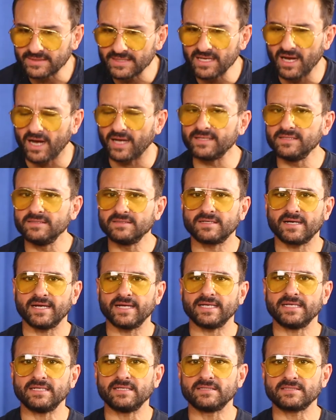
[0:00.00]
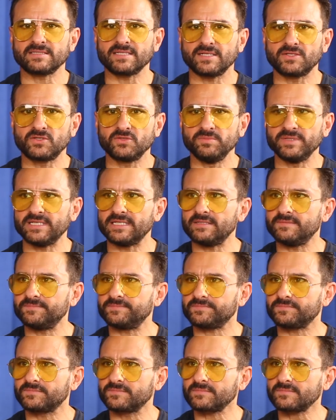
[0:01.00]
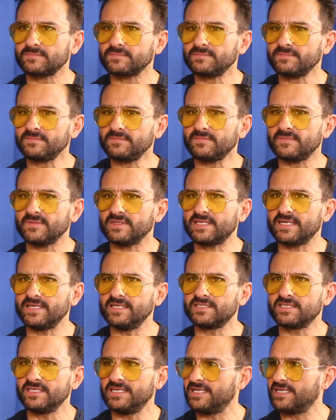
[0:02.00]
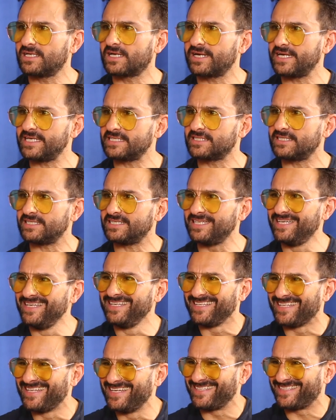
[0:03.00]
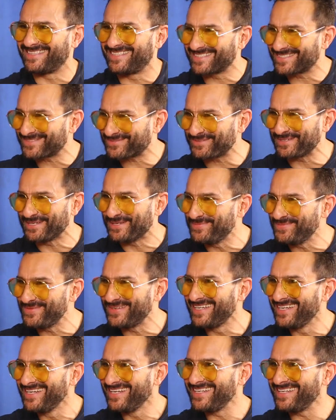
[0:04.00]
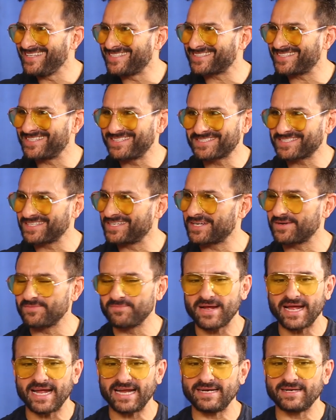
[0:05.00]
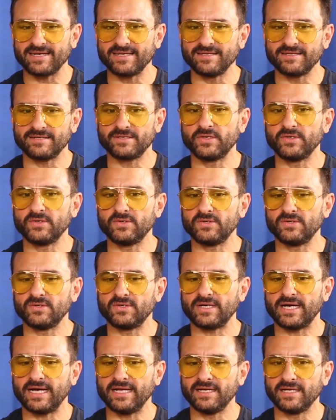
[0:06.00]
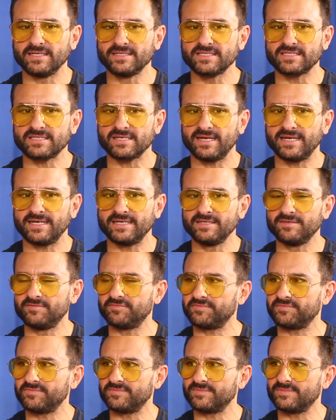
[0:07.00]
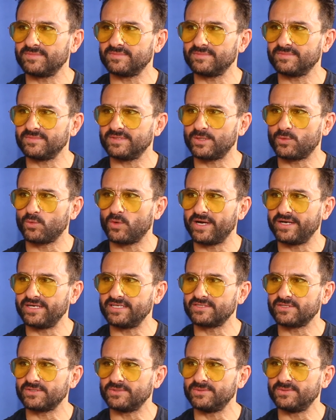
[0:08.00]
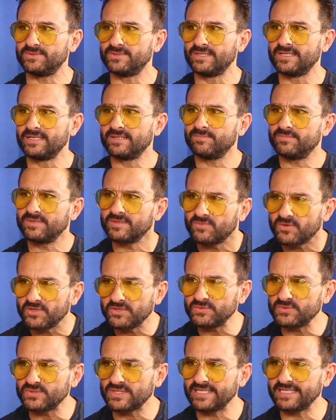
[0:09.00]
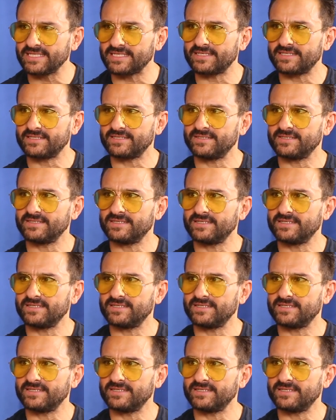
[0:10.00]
think Anand Rai said to me that it's a little crazy, this film. He said it's a little mad and, you know, I'll understand if it worries you. But what do you think?